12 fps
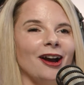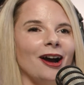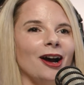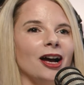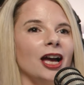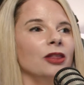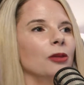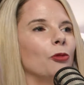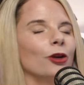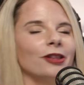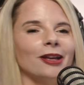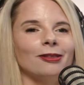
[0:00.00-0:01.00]
And the
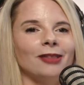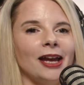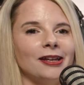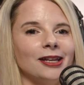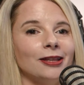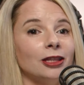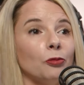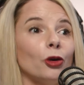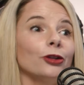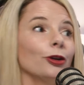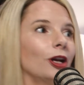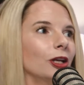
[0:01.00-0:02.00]
more they like it, the
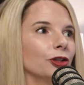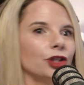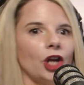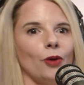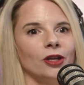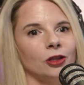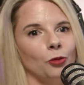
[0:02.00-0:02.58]
more they're going to show it.